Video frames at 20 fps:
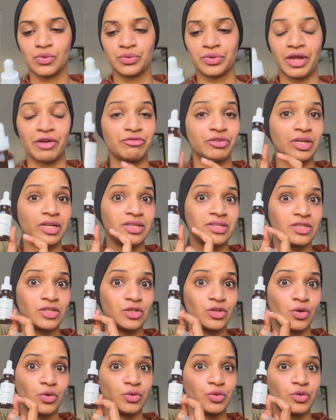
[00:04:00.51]
caffeine is
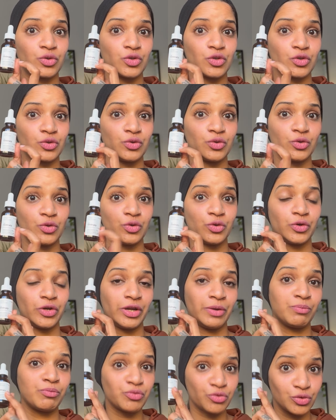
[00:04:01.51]
known to
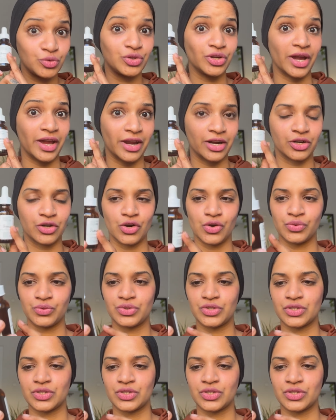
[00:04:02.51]
improve the hair growth.